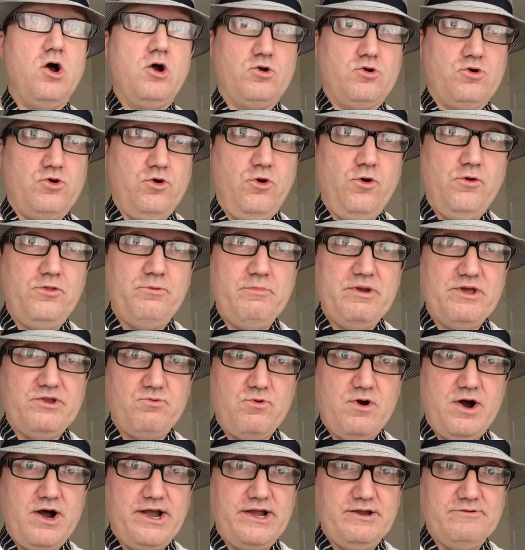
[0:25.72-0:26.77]
Call the
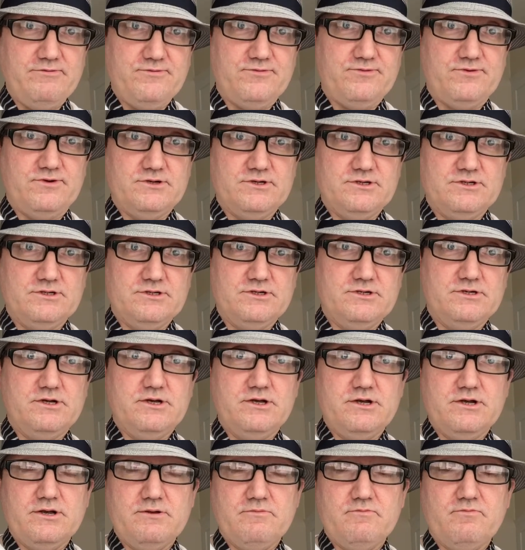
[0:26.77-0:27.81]
midwife.
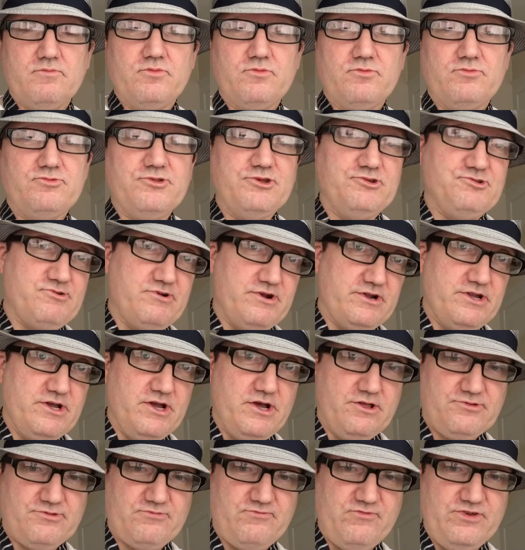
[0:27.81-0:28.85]
District
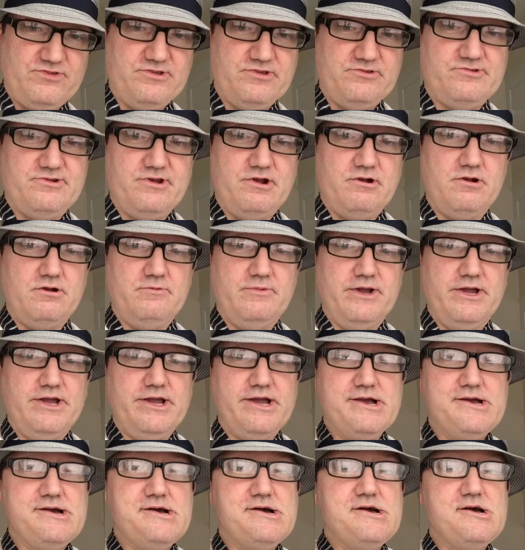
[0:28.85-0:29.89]
nurse visits Jeremy.
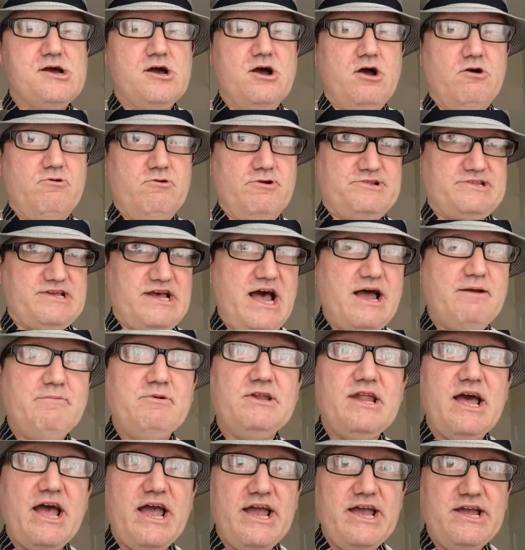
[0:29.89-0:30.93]

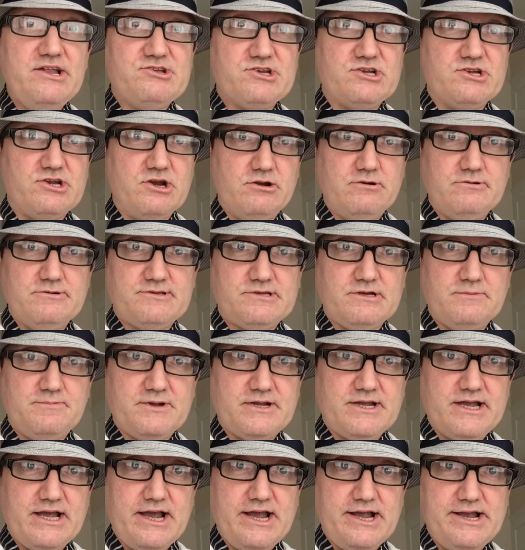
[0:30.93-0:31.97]
Retirement age goes up
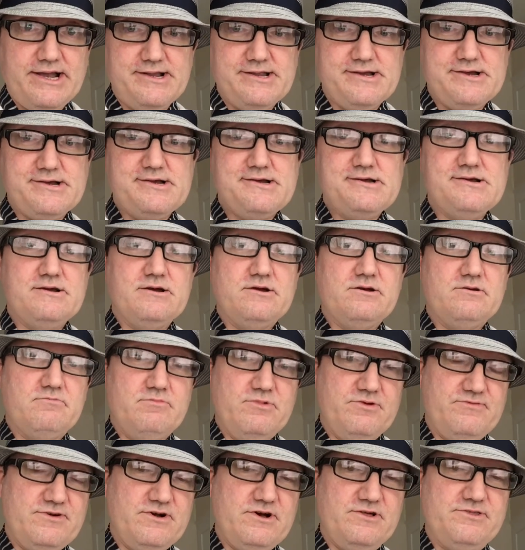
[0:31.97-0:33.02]
again.
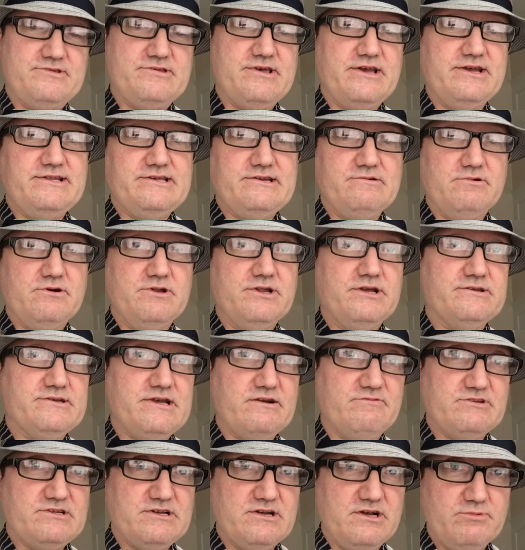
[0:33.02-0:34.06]
My father's 81, he's
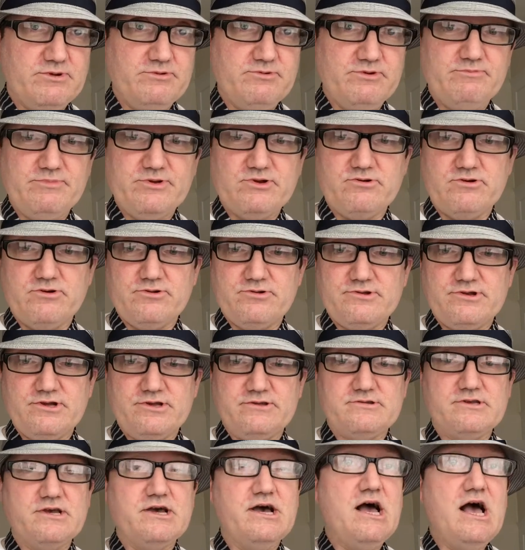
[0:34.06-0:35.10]
having to help me with my
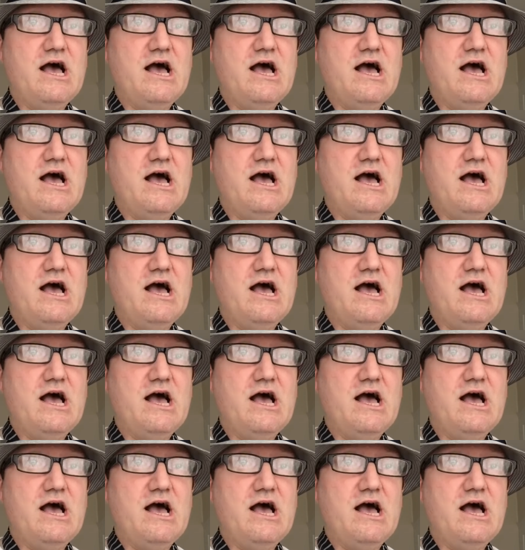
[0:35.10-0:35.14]
crutches.